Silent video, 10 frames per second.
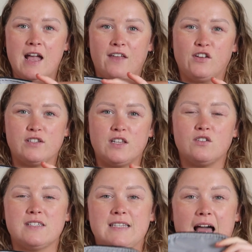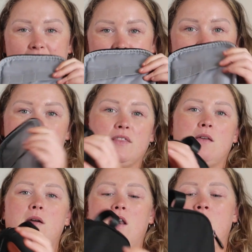and there's little slats to put
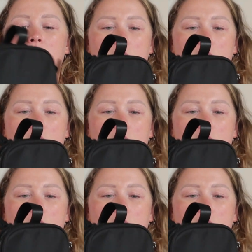them in.